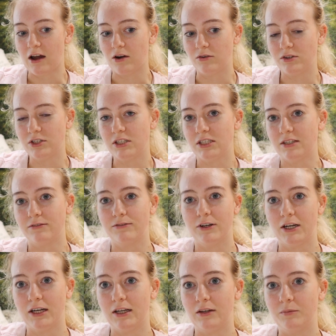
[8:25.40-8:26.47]
out to
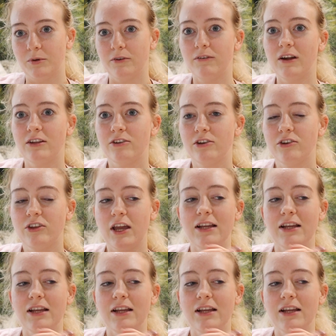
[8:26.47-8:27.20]
different professors.